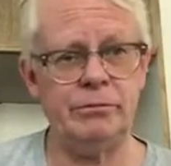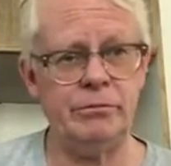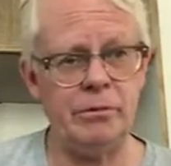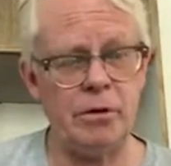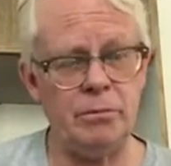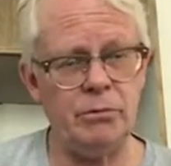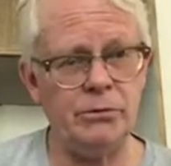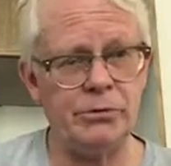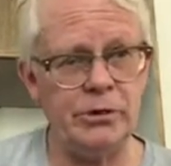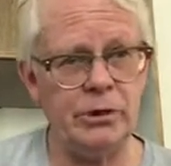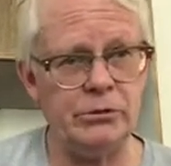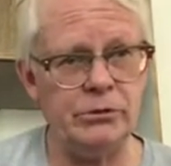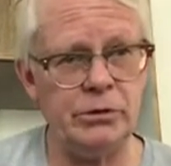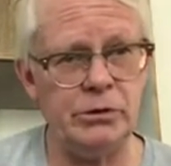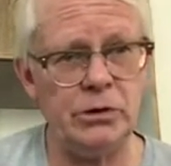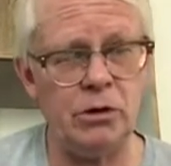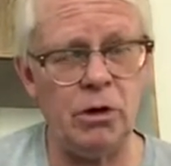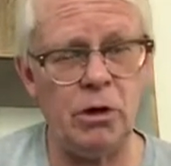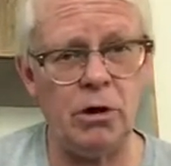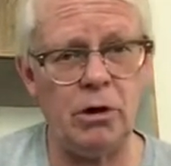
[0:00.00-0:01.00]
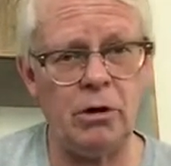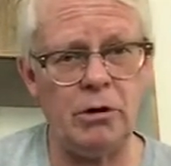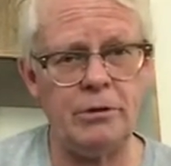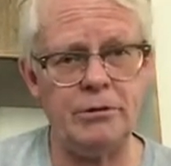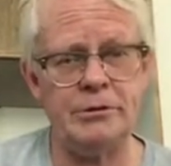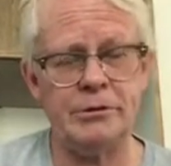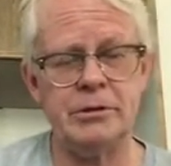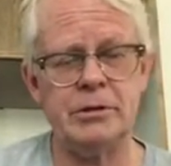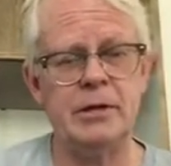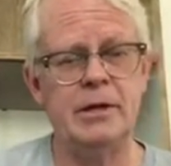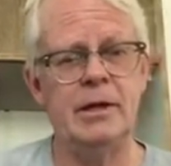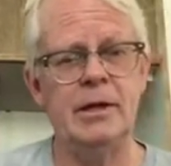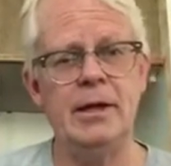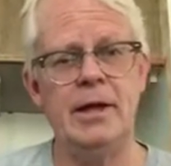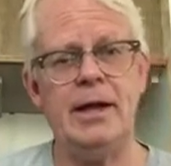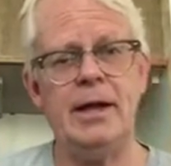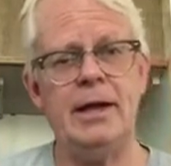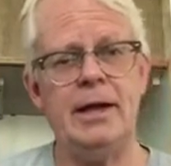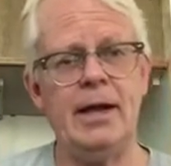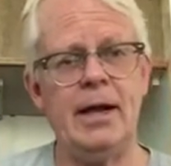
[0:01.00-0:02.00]
crumple zones in cars,
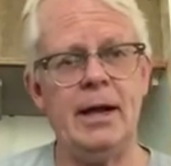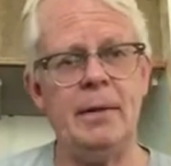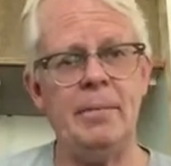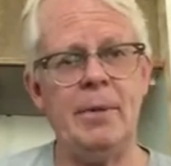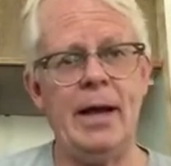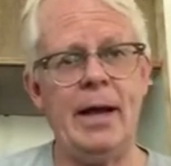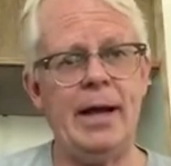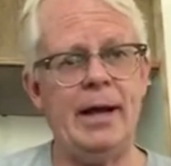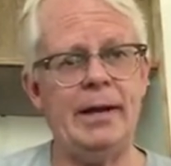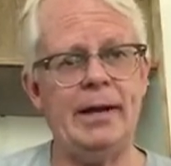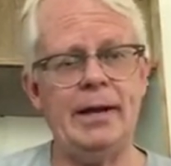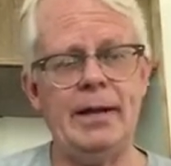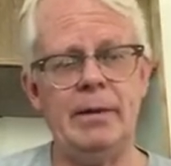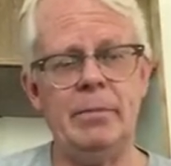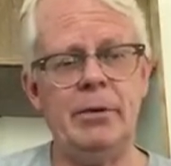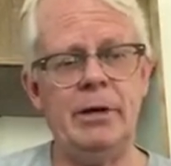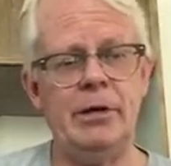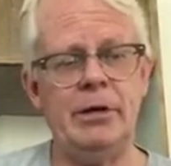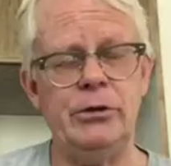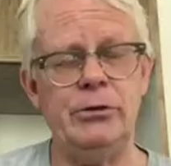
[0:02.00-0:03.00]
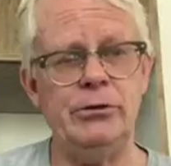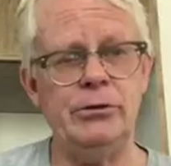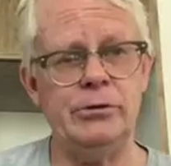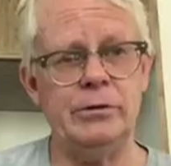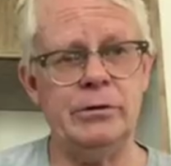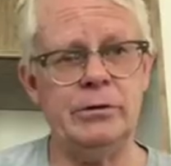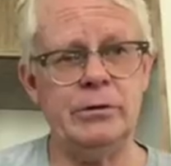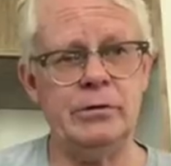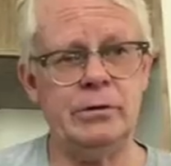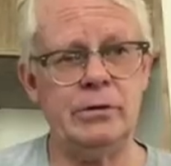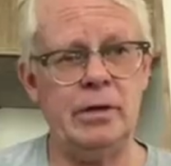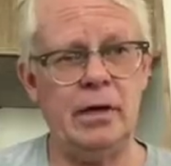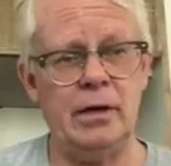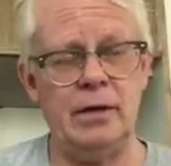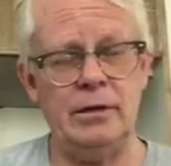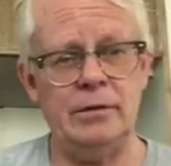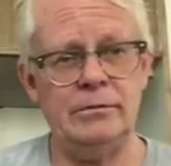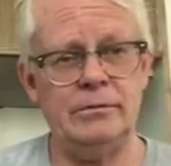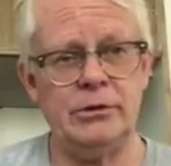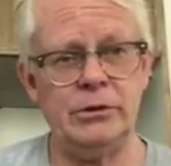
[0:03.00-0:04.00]
any kind of padding anybody uses
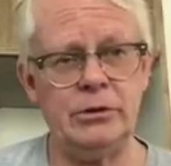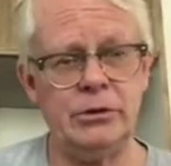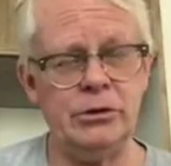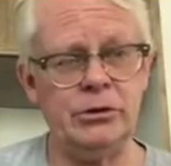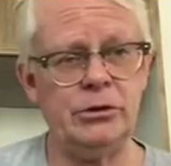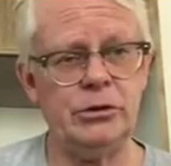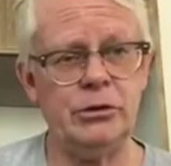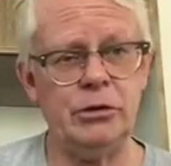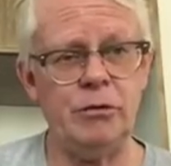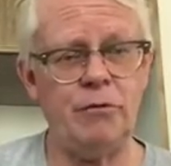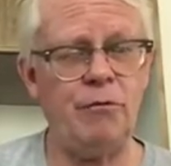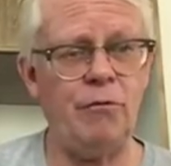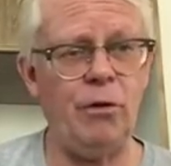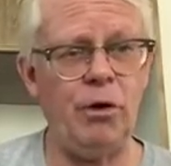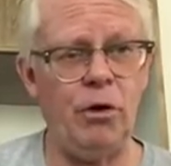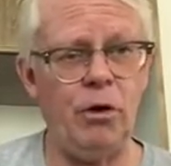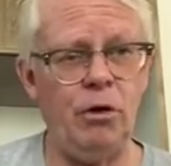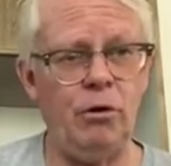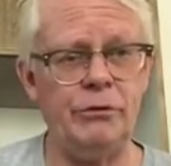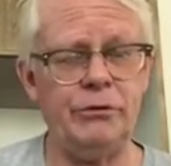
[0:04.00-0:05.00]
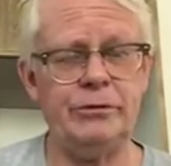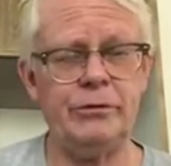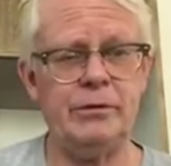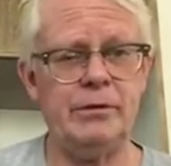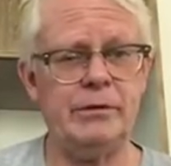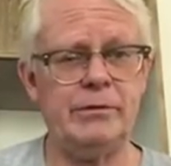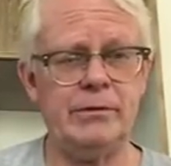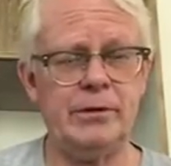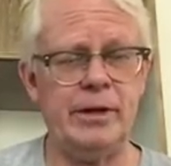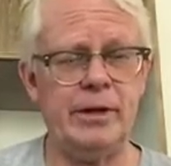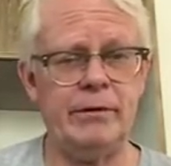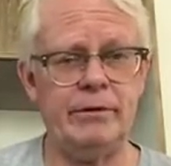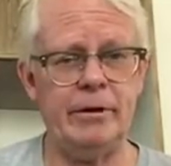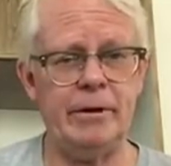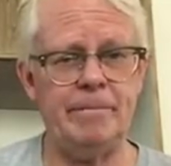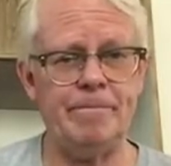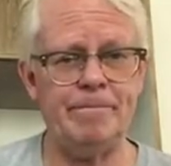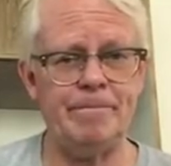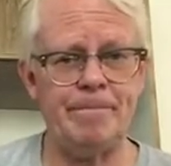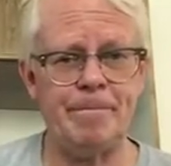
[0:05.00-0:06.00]
to cushion their falls, etc.